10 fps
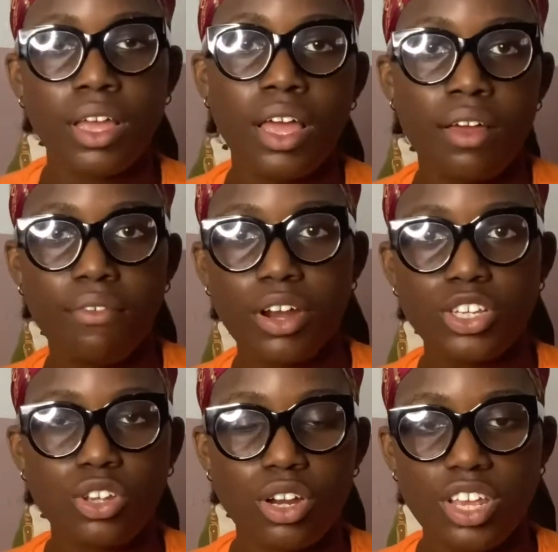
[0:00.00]
very
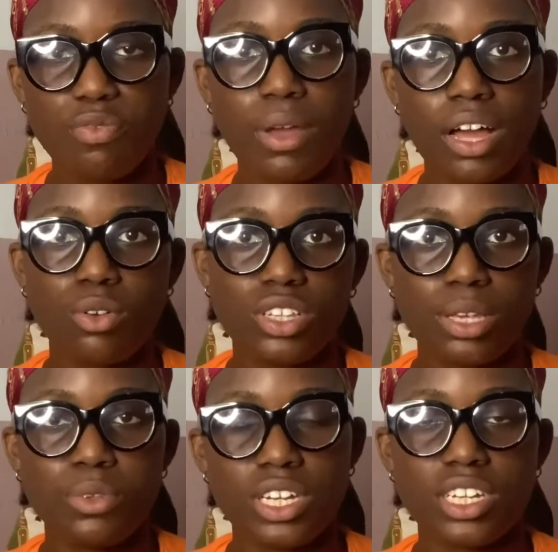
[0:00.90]
sorry if my angles
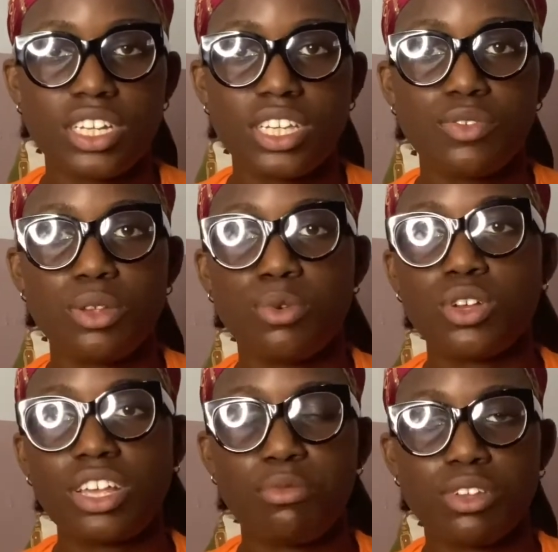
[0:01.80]
keep changing in this video
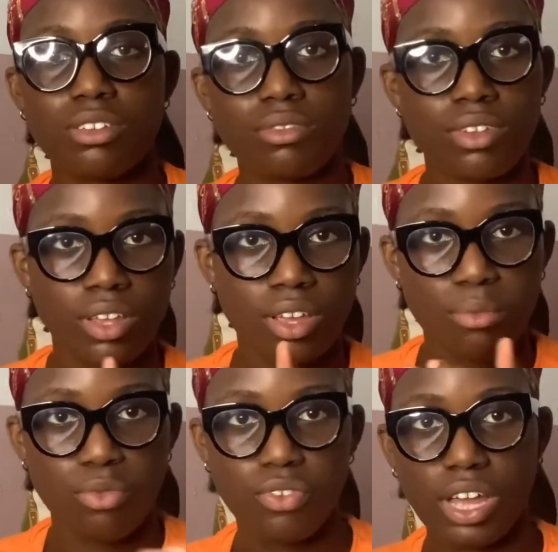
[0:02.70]
because I've been
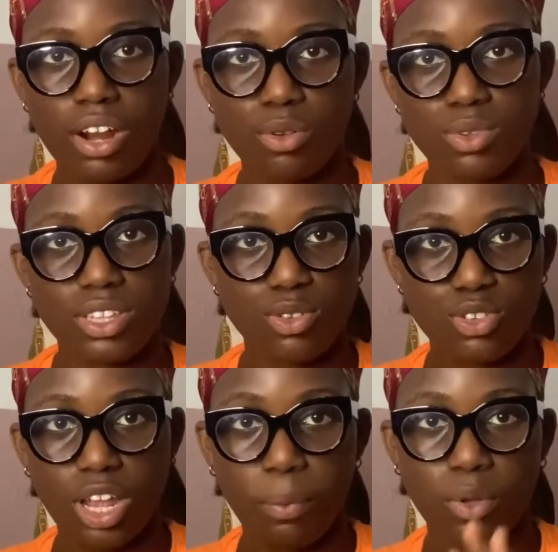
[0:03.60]
moving around with the new
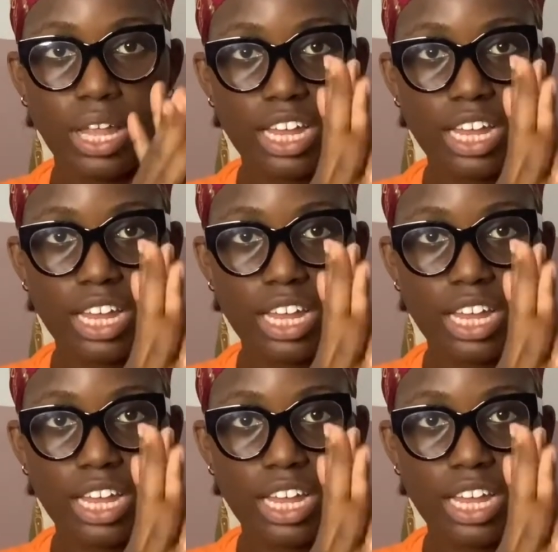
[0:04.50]
tripod.